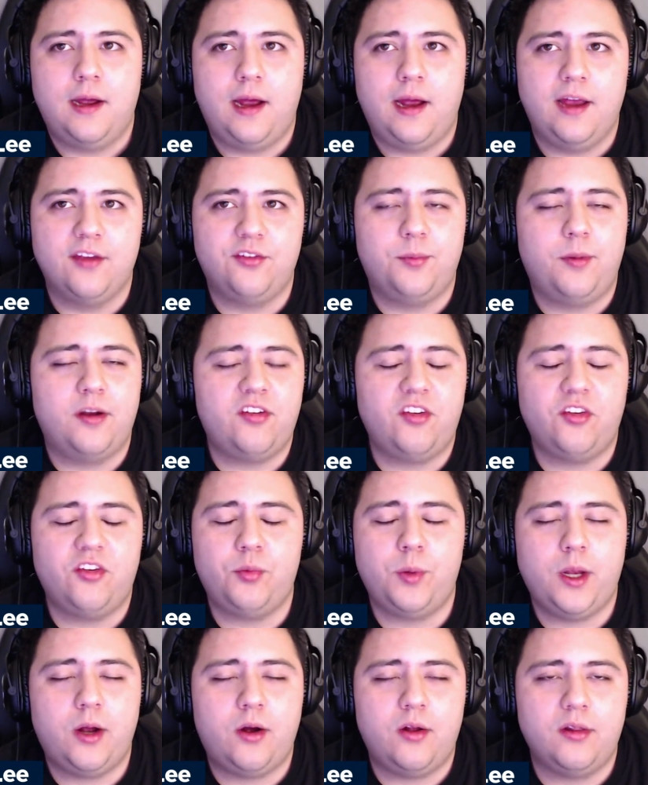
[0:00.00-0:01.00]
As much as
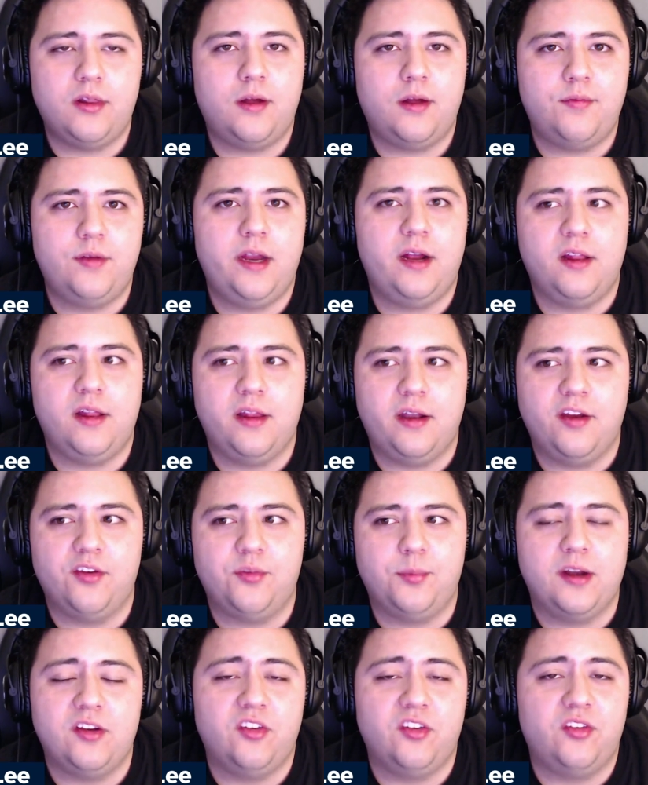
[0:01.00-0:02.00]
we all love Neil and
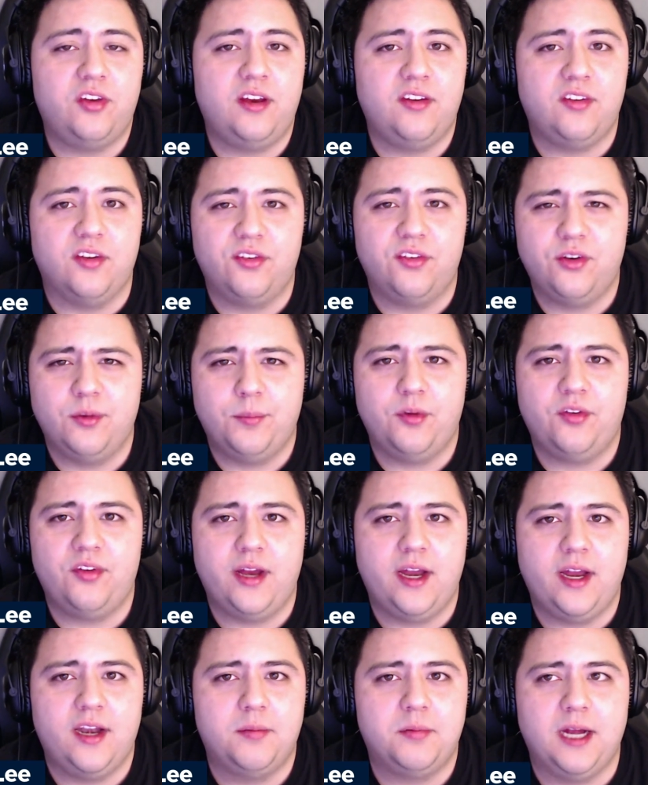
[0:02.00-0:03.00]
as much as he's a super
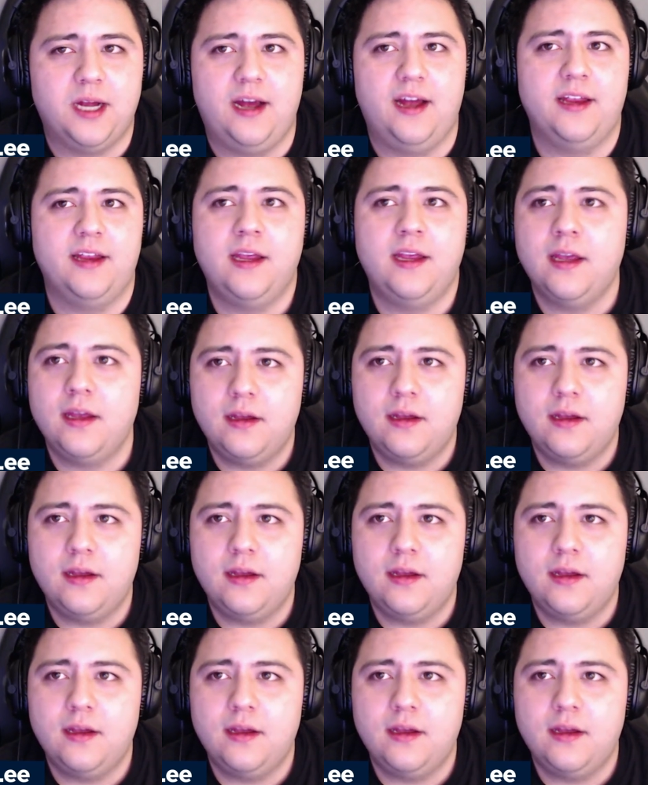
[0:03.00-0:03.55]
stand-up guy,